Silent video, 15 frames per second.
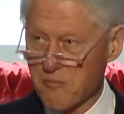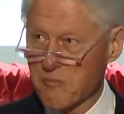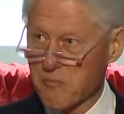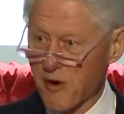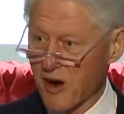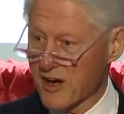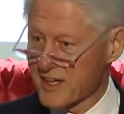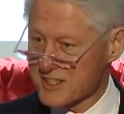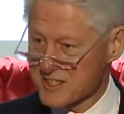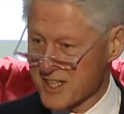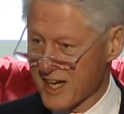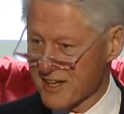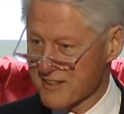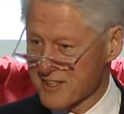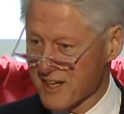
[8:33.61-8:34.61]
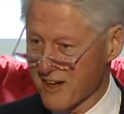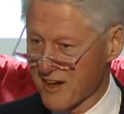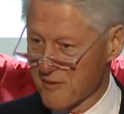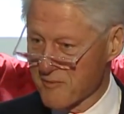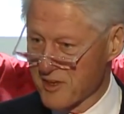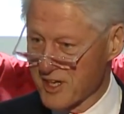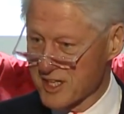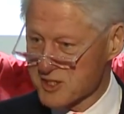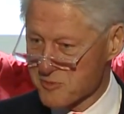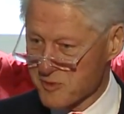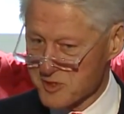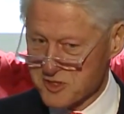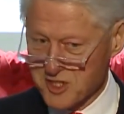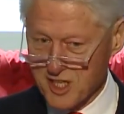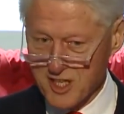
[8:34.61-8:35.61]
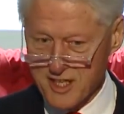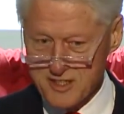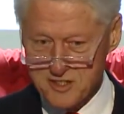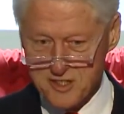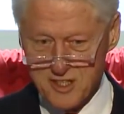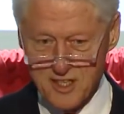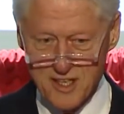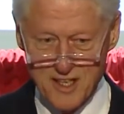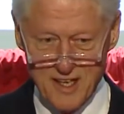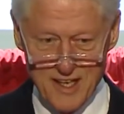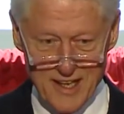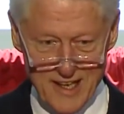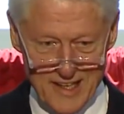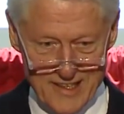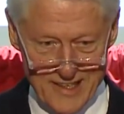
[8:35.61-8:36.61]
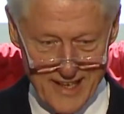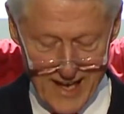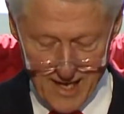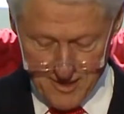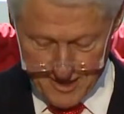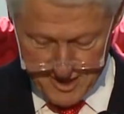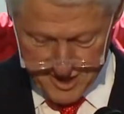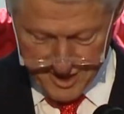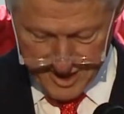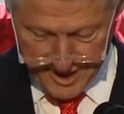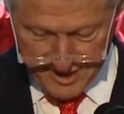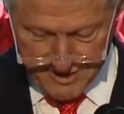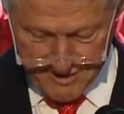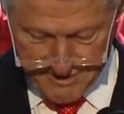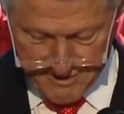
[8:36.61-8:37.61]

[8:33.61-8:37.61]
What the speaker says: party secretary, municipal judge, and county judge.